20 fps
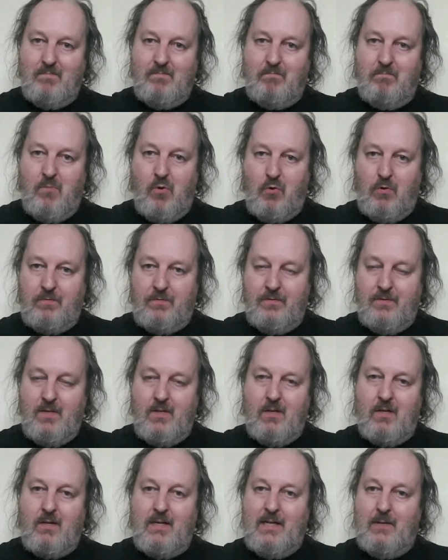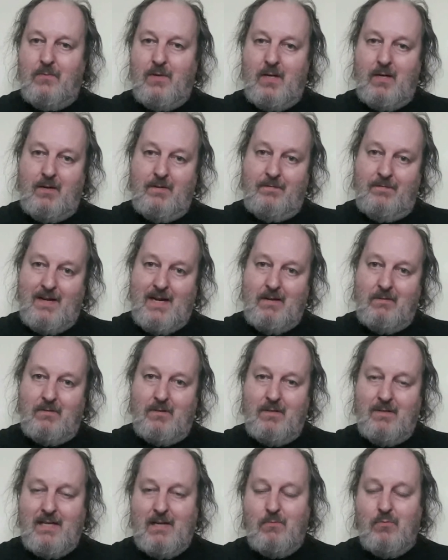more often than not anyway, I found
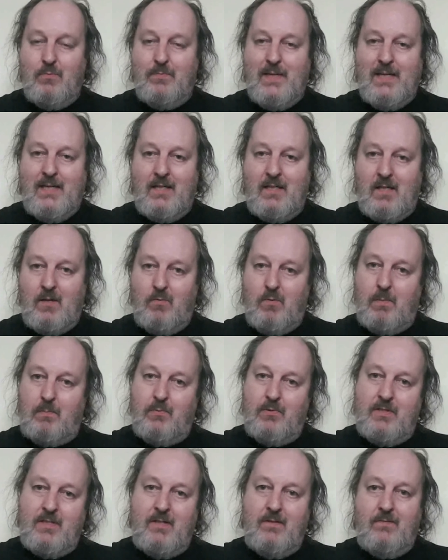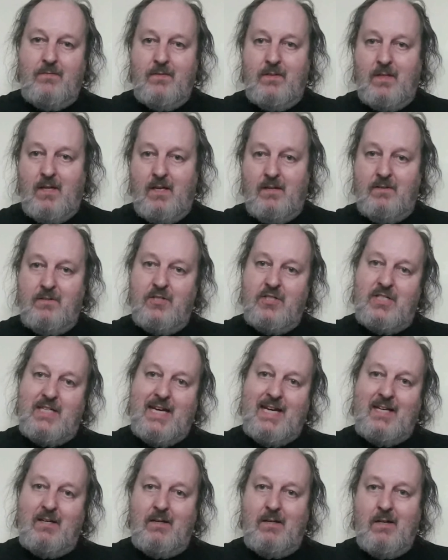that they will be cooperative and
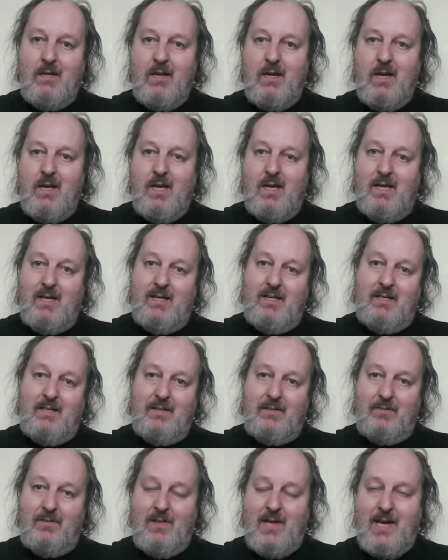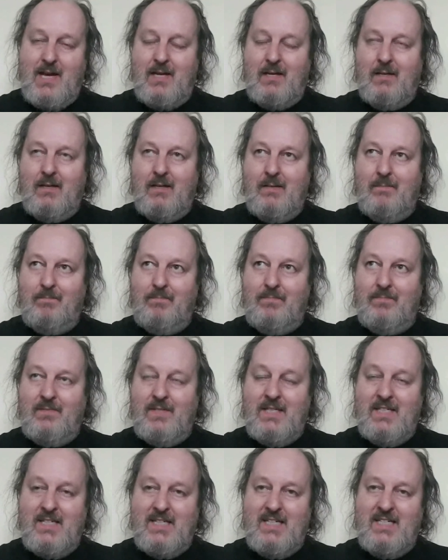understand that
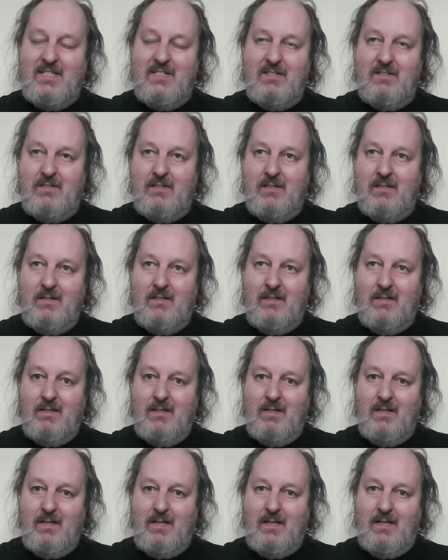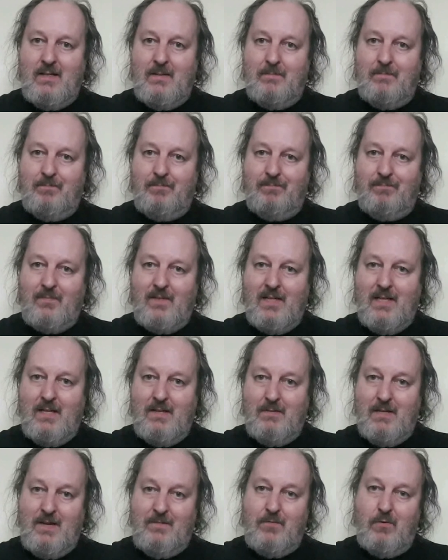this isn't,
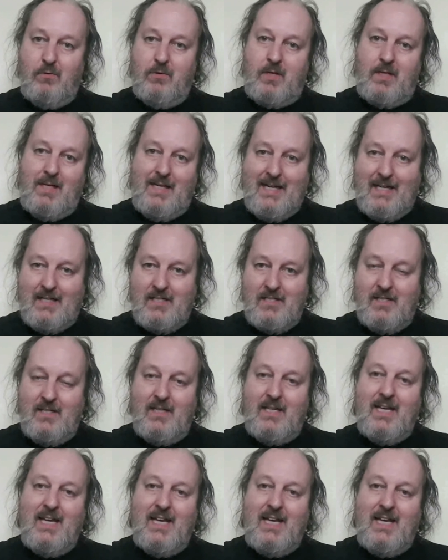if you're a collector,